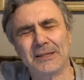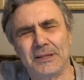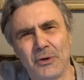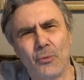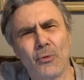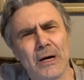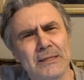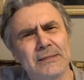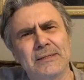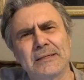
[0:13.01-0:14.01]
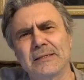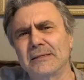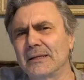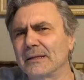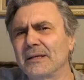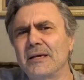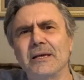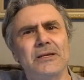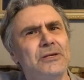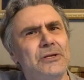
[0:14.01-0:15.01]
the ones that
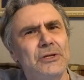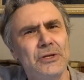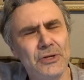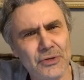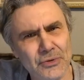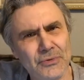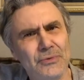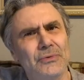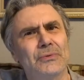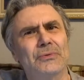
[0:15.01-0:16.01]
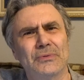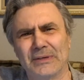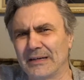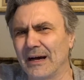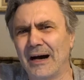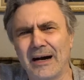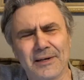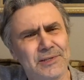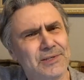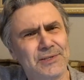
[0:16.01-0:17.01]
He knew
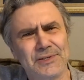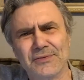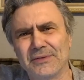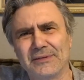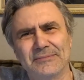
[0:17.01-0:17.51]
us.